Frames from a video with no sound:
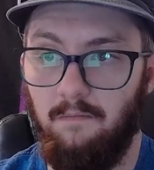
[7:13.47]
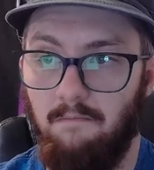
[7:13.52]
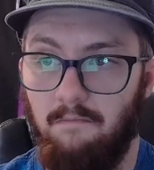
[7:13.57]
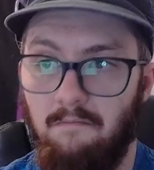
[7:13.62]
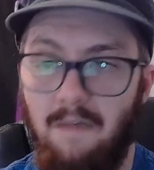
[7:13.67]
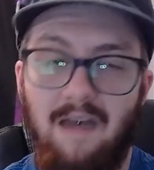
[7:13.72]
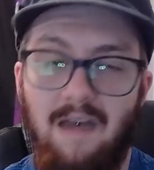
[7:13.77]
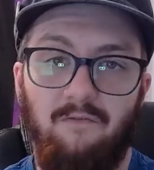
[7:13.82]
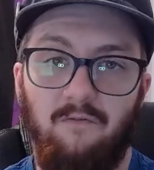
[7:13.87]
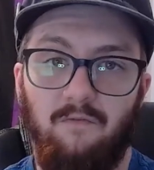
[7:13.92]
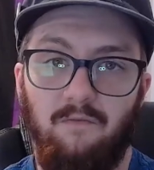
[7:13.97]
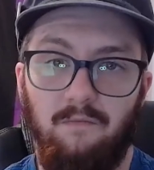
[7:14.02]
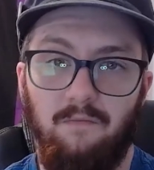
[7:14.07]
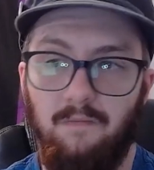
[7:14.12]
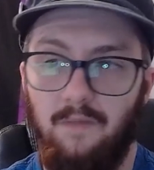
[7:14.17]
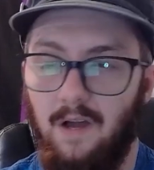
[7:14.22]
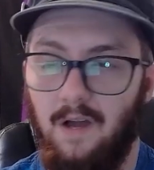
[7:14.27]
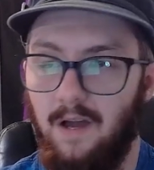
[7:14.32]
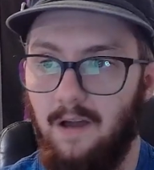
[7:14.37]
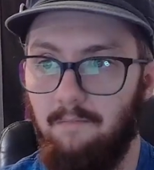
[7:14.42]

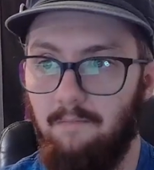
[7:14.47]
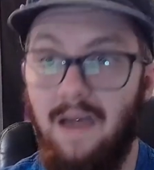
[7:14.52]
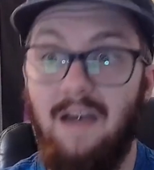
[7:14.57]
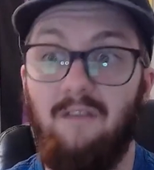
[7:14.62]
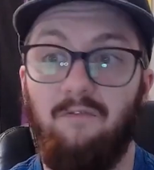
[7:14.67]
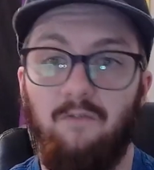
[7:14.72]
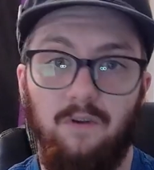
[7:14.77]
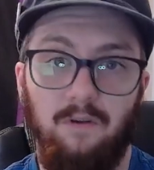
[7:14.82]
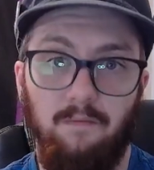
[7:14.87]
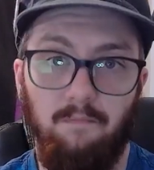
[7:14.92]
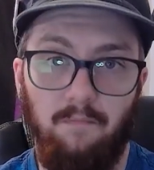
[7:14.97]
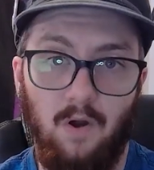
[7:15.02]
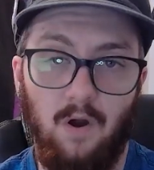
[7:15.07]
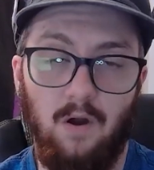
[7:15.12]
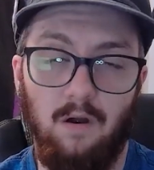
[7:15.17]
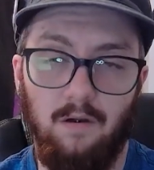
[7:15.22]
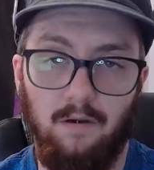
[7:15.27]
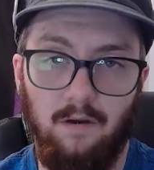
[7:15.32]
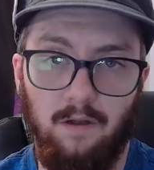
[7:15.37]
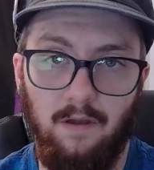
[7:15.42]
Maverin
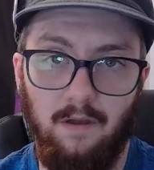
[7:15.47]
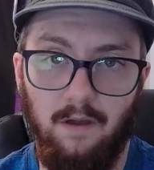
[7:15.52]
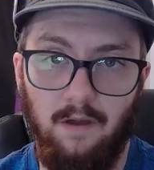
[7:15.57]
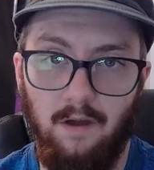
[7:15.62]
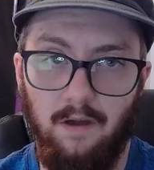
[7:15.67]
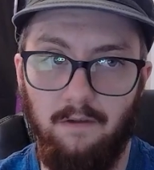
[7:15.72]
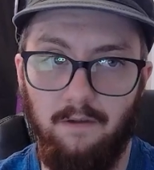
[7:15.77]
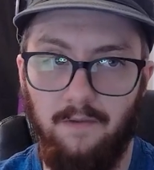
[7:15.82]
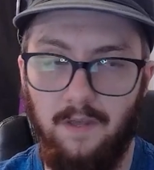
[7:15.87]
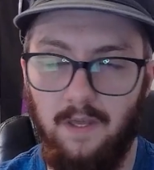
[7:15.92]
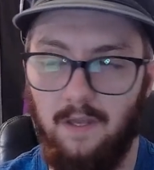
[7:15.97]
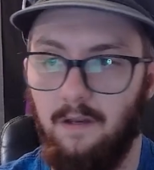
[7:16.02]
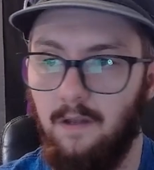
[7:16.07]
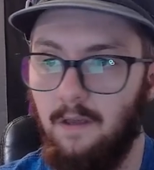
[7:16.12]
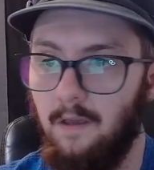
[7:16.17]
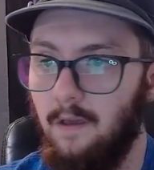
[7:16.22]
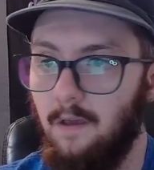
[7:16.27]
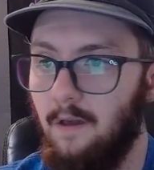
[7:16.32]
part of it.